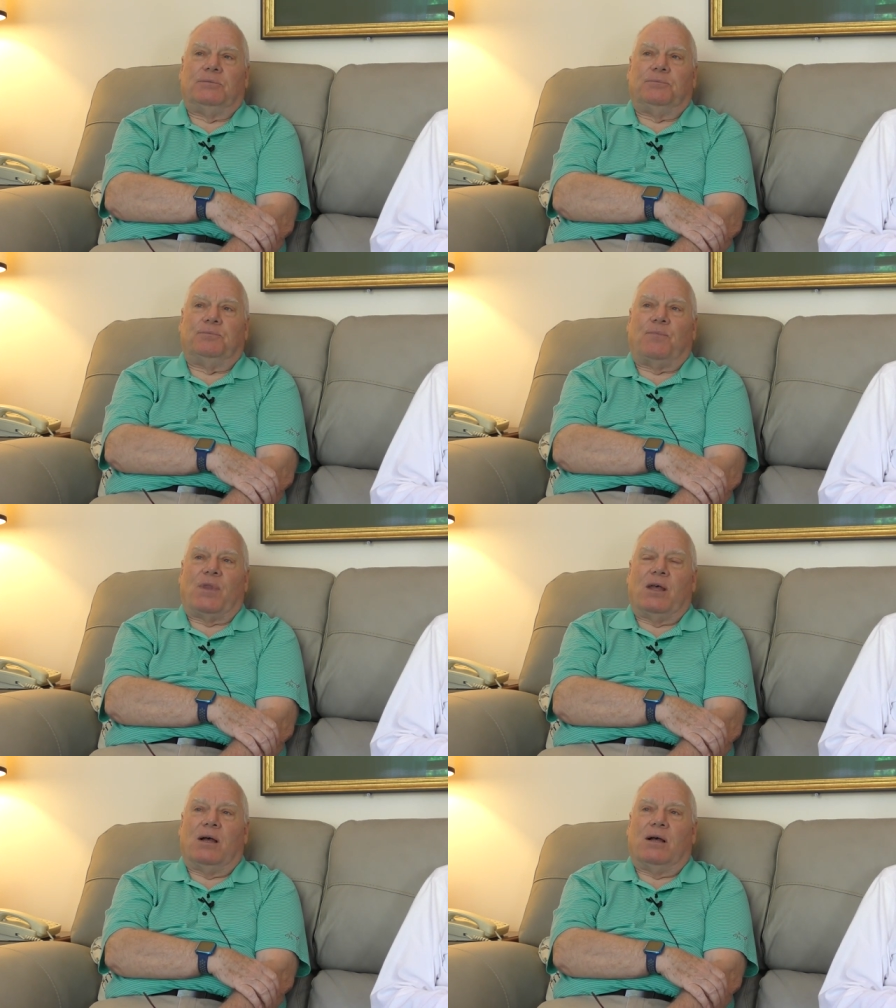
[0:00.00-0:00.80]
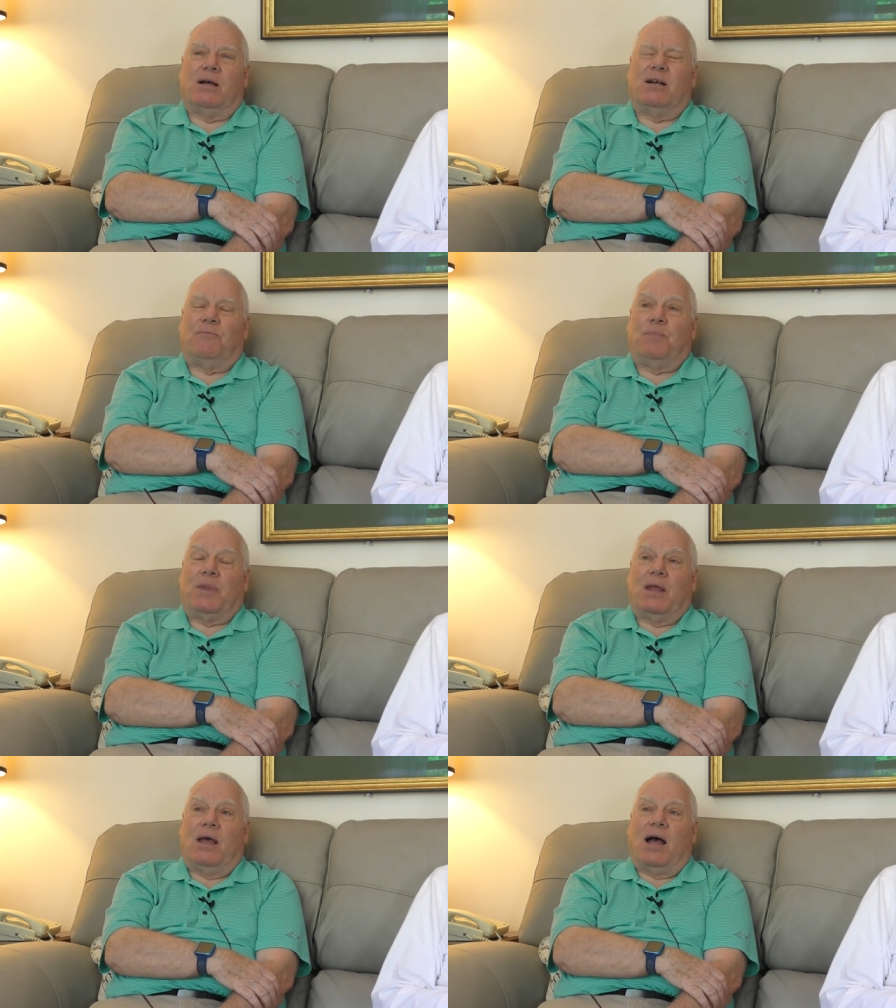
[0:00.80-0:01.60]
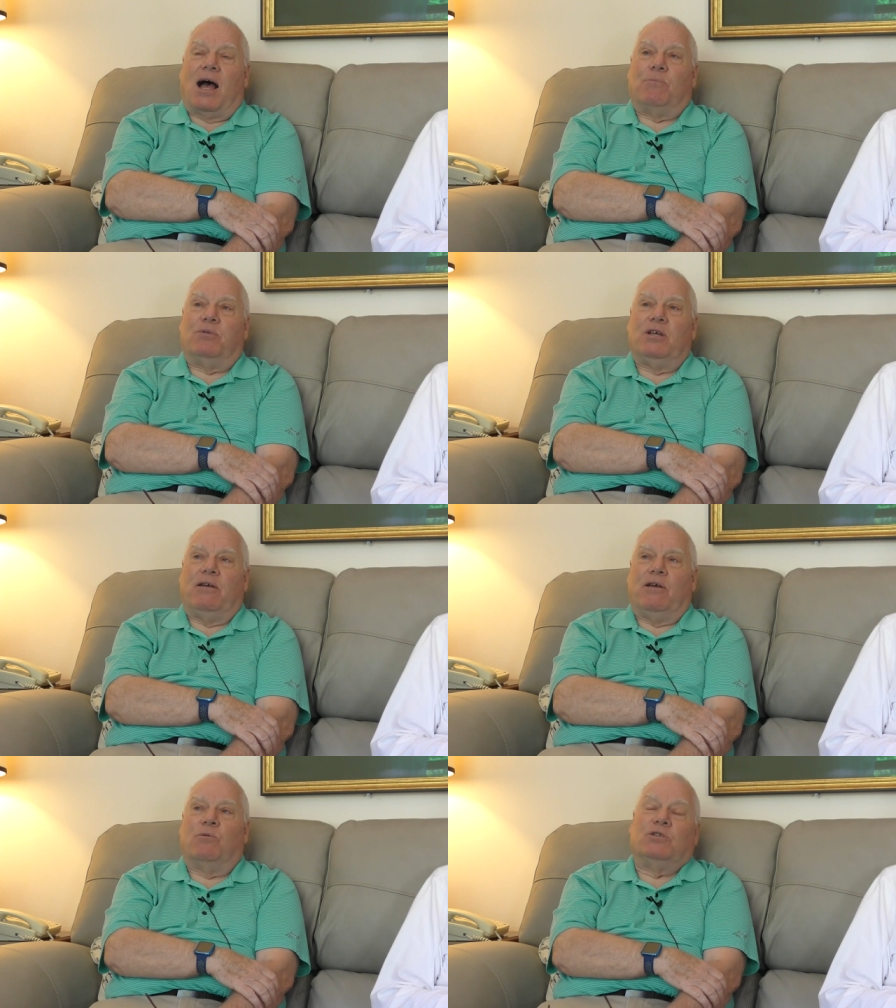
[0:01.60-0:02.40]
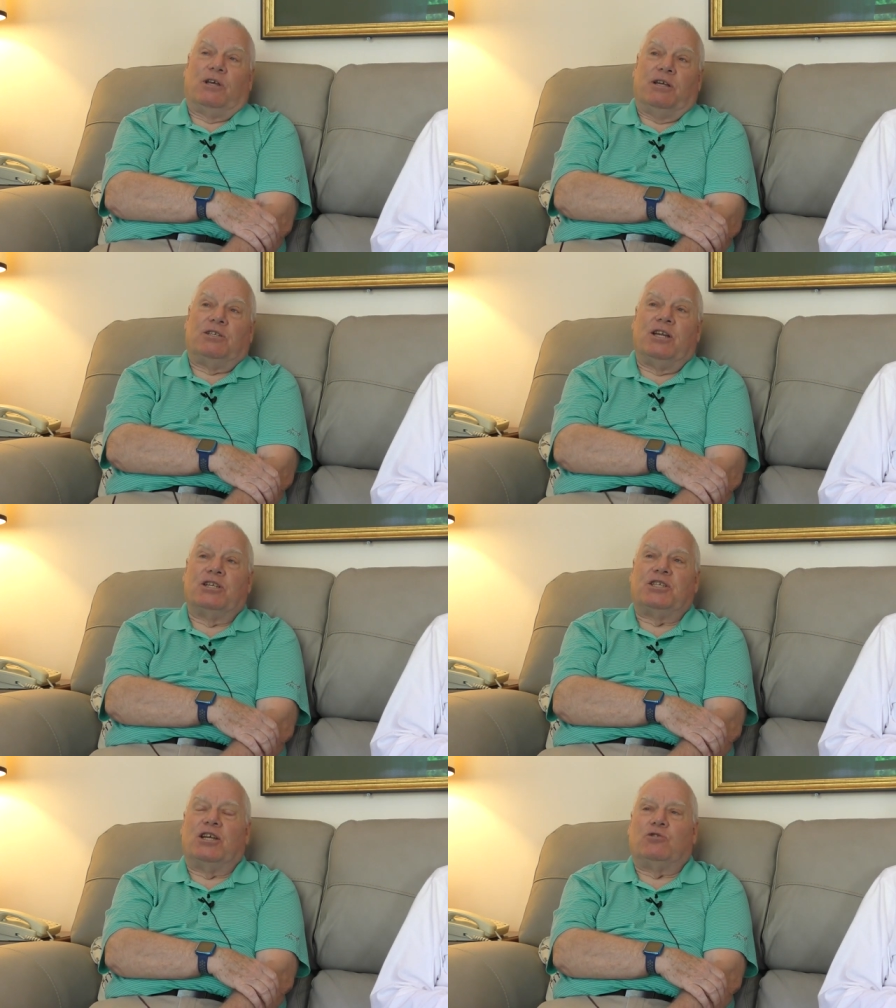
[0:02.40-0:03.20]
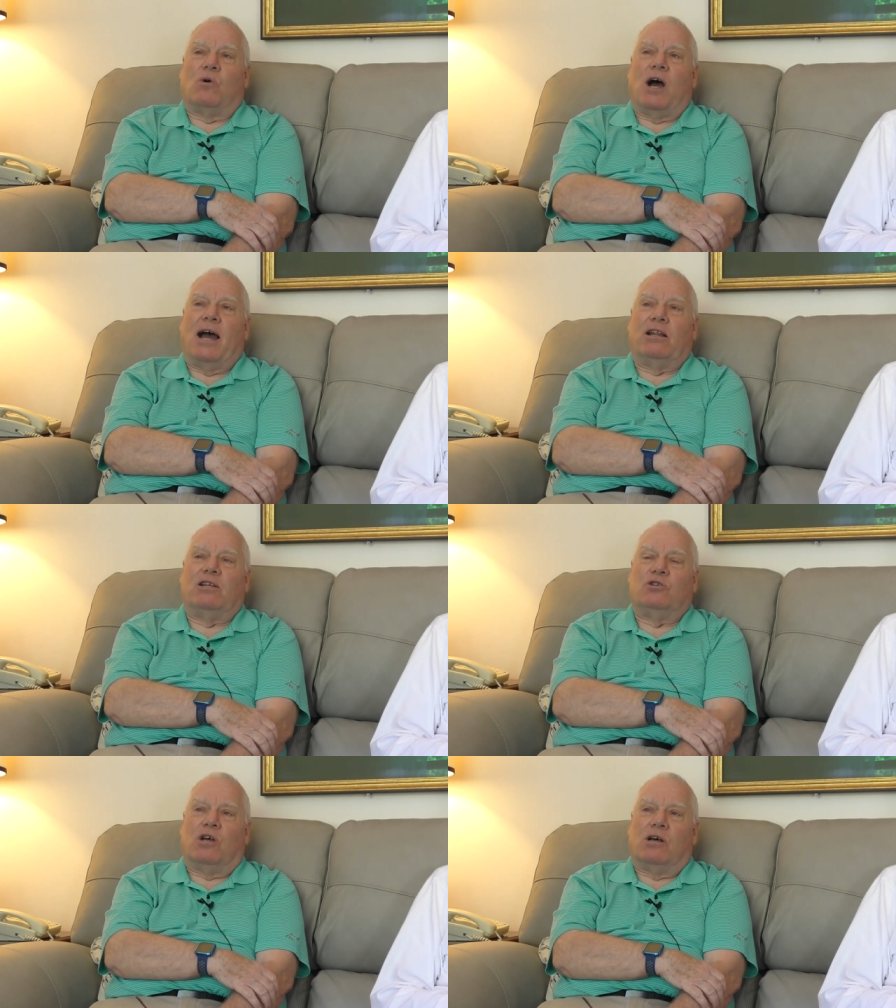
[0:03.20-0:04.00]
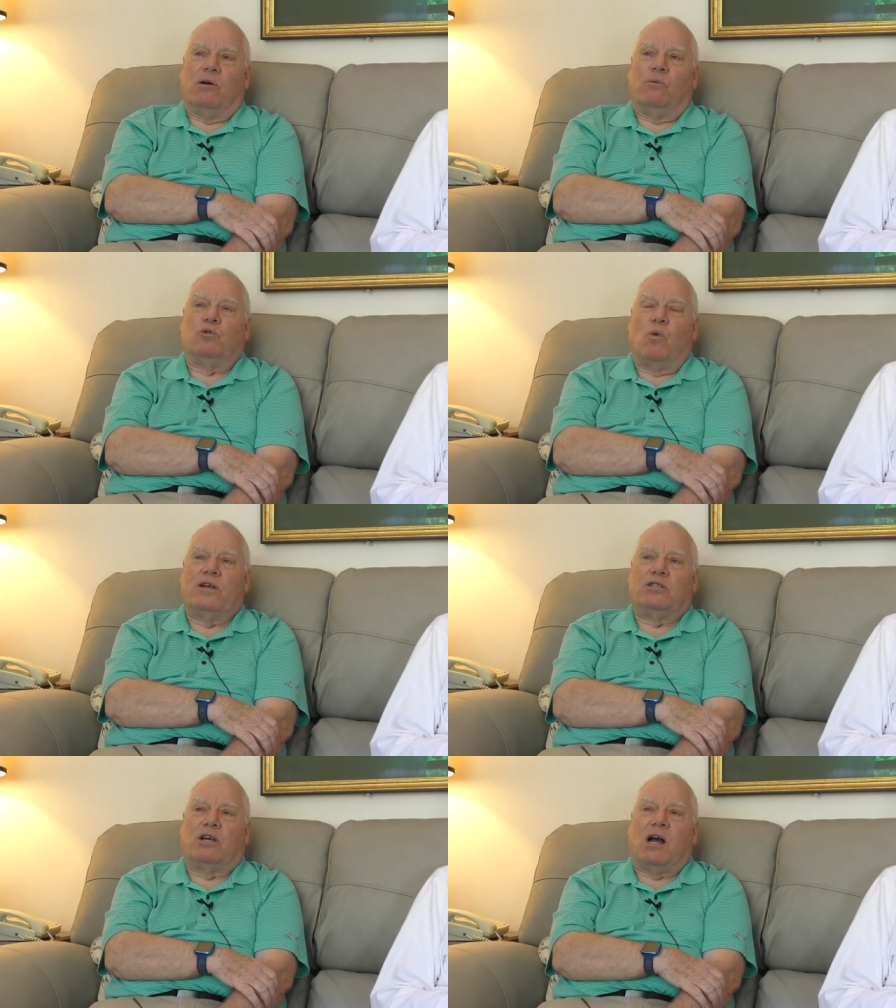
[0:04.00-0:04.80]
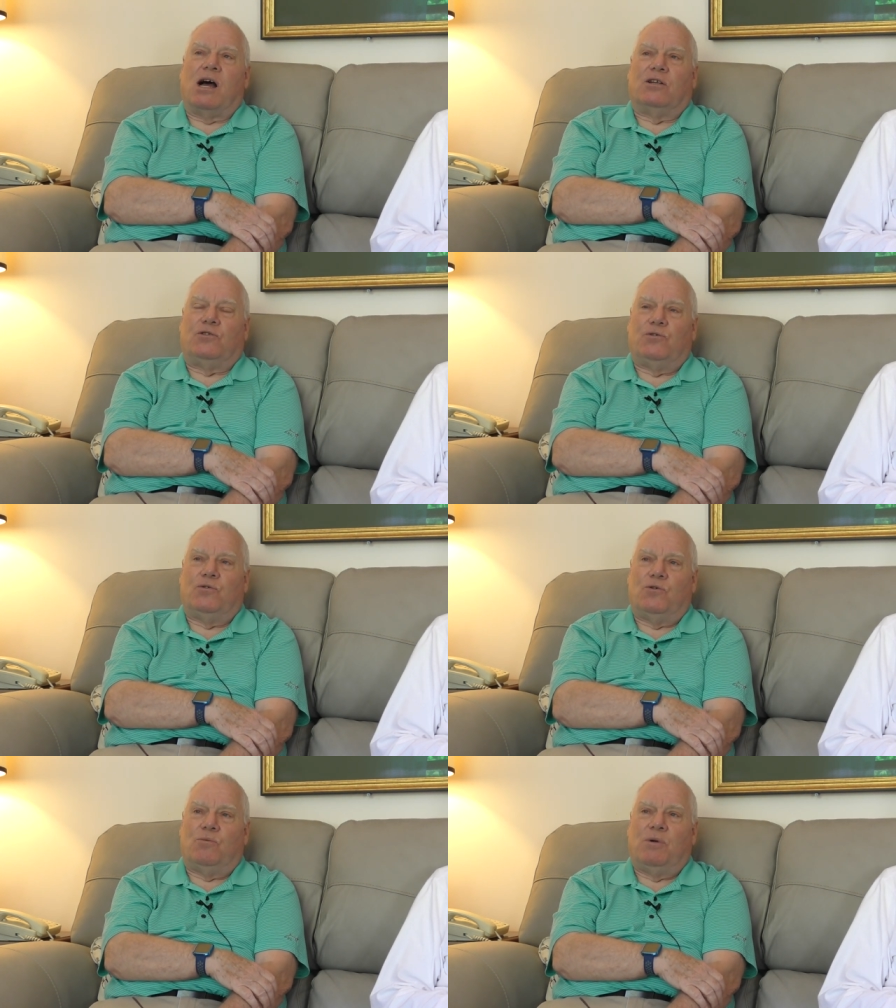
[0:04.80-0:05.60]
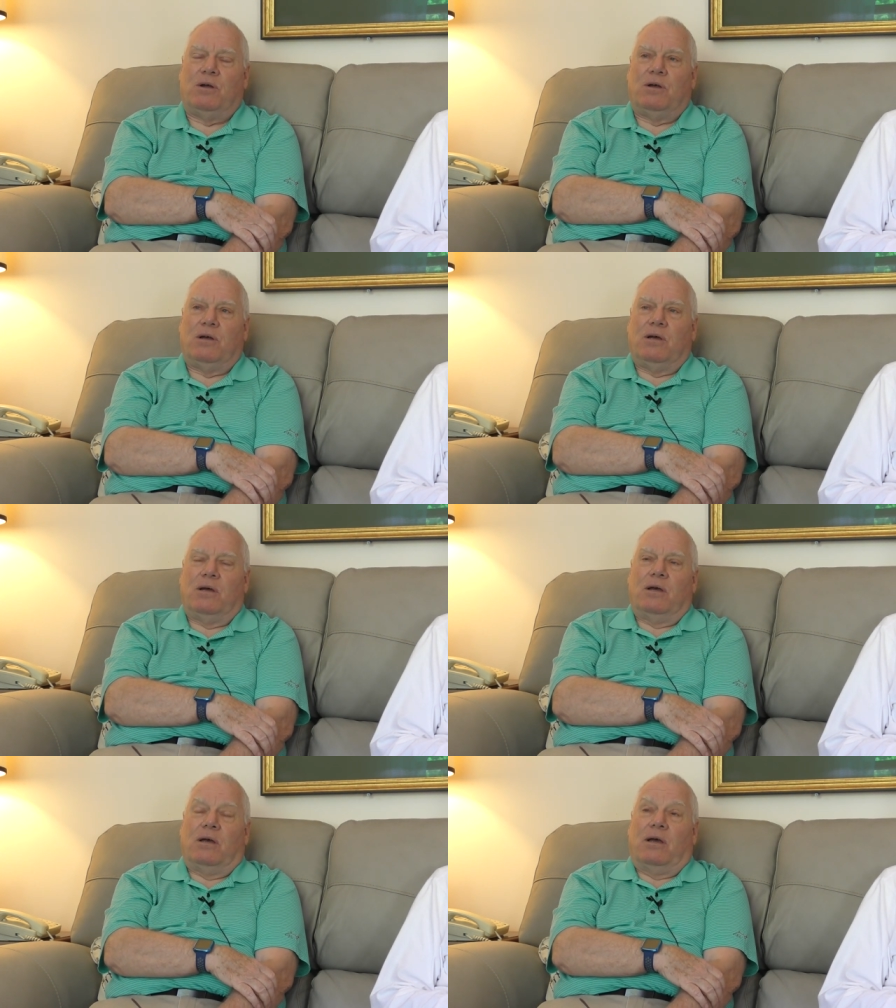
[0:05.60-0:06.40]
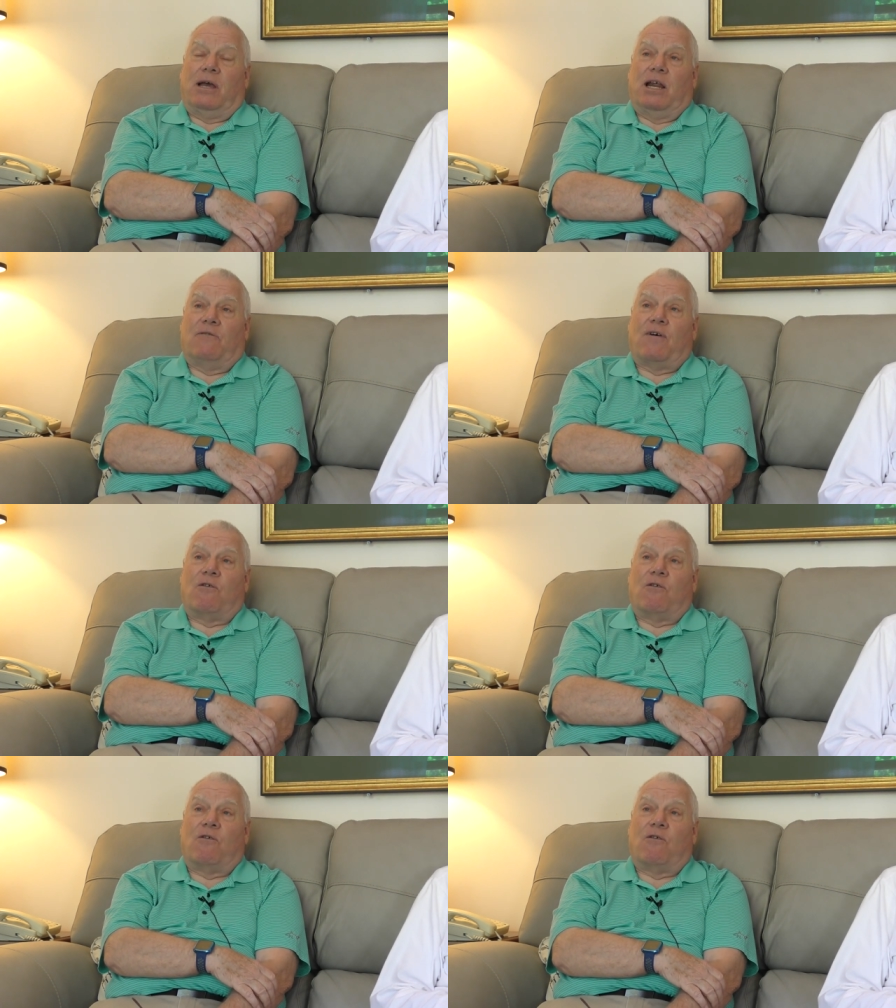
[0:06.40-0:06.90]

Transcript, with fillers: valley or the area? I believe it was, it was in the Central Highlands. Uh, it was west of Kontum, And if I